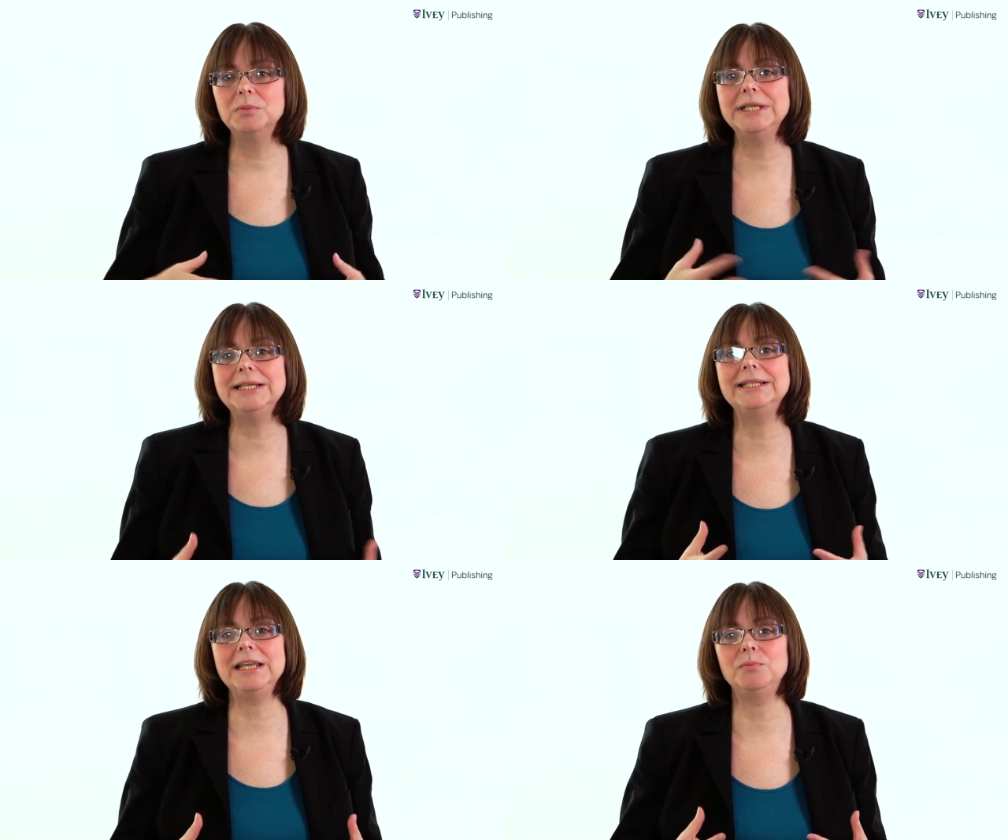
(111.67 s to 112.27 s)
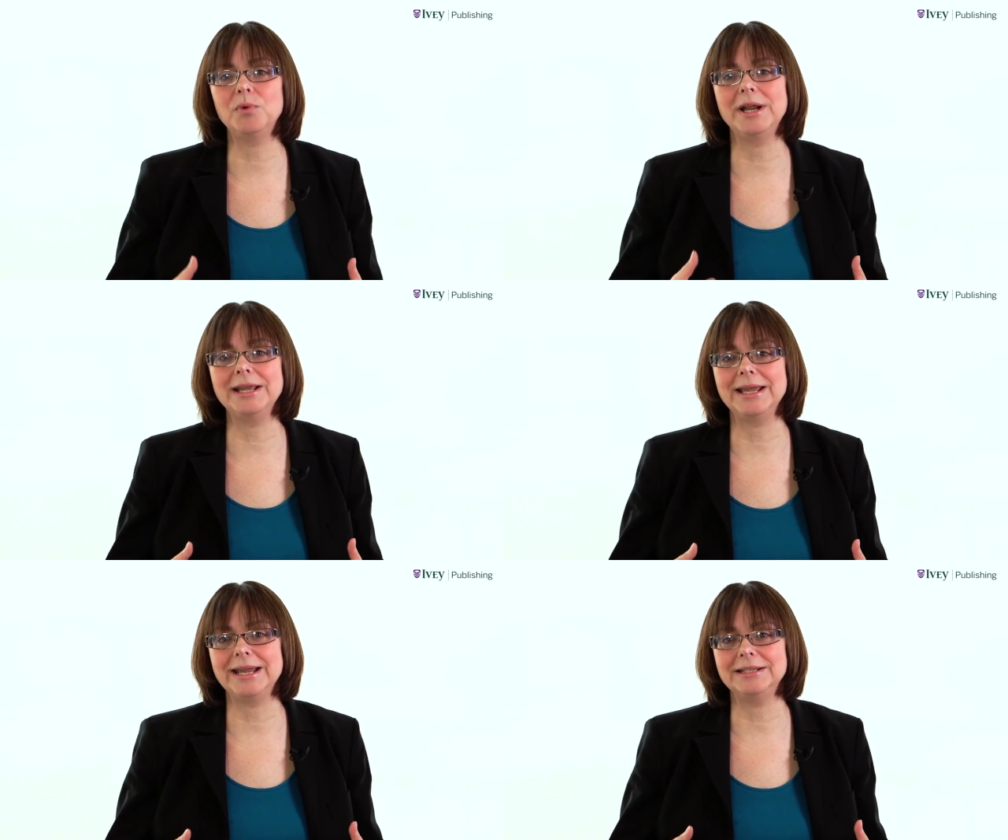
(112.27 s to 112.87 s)
Please keep
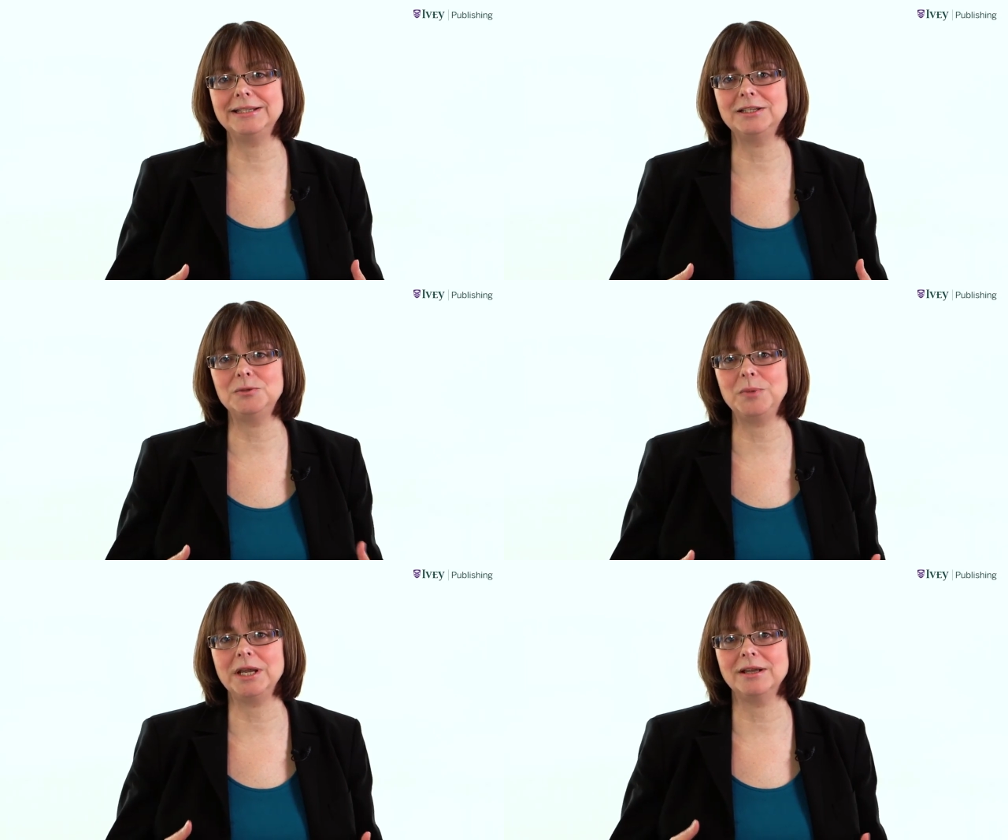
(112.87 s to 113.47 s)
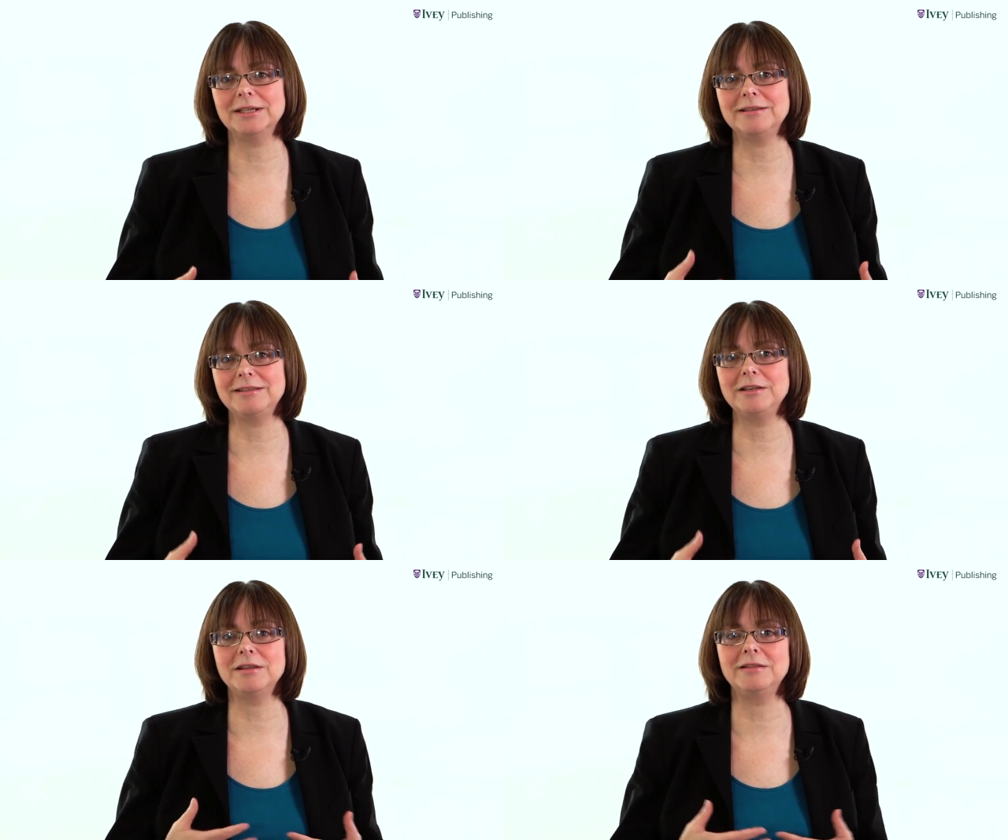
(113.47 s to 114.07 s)
writing cases because I
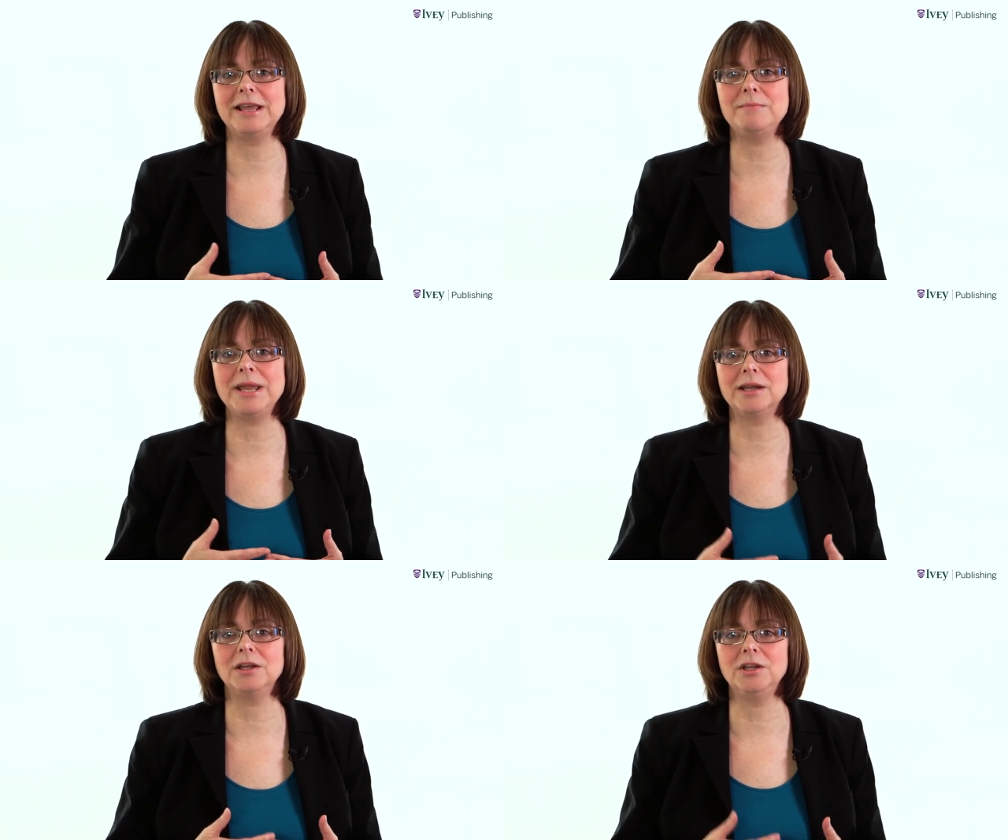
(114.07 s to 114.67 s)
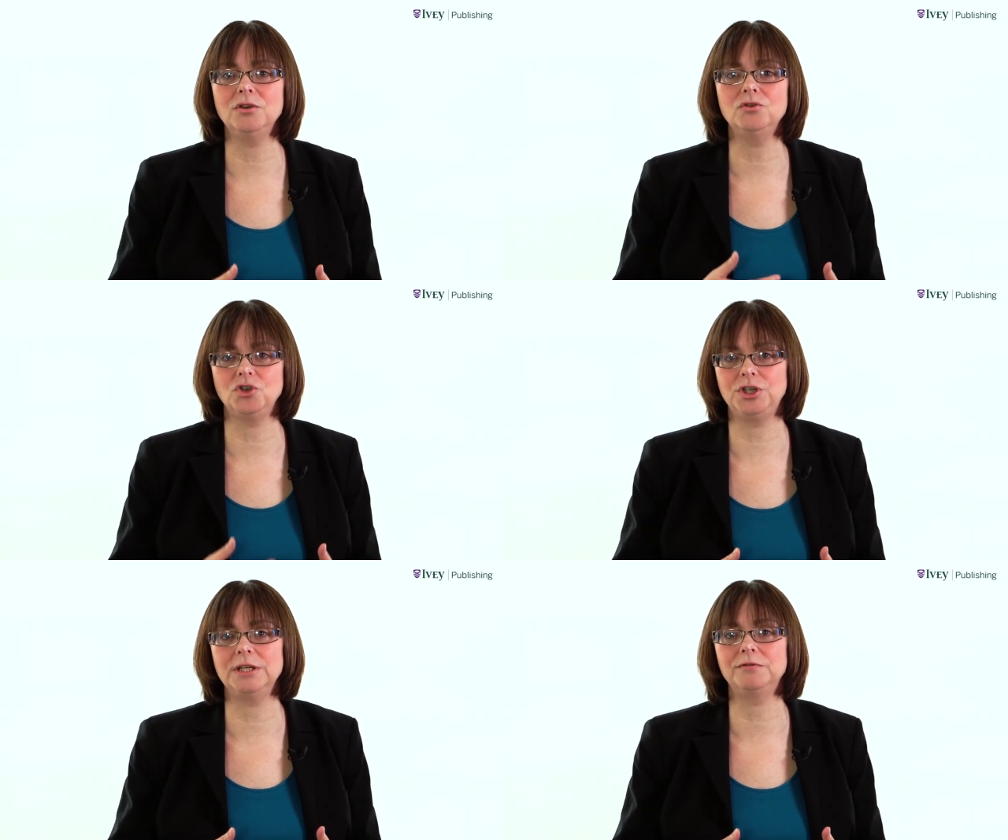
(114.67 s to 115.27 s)
think that they make a
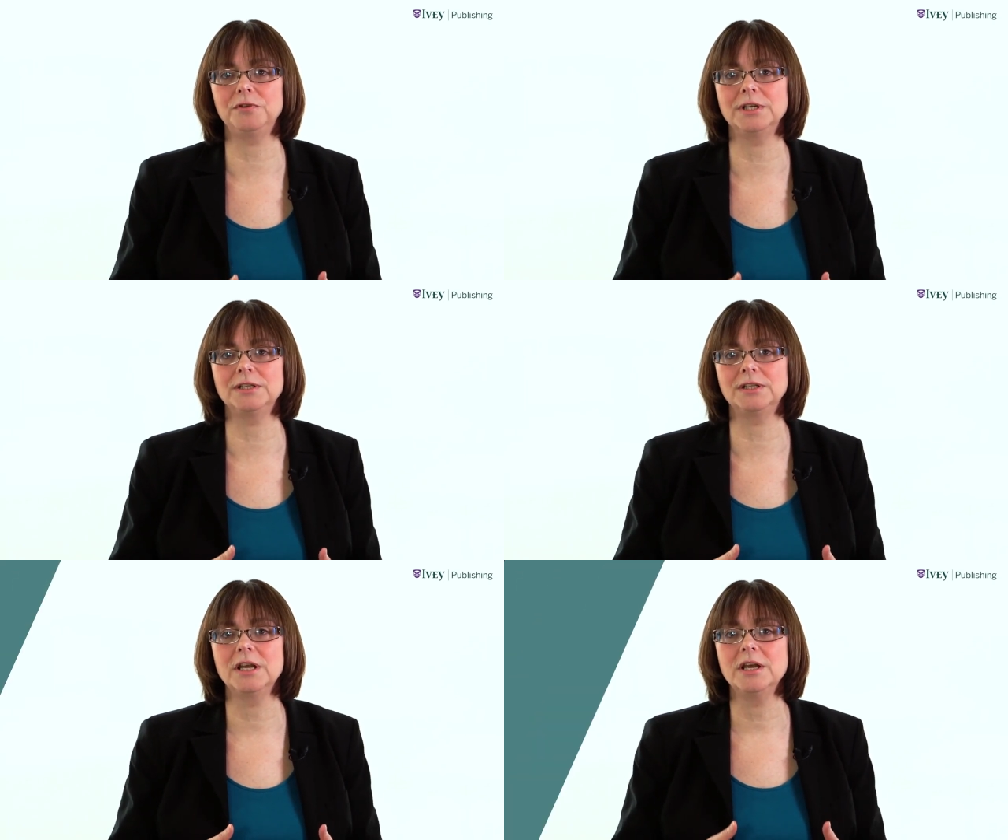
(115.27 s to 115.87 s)
huge difference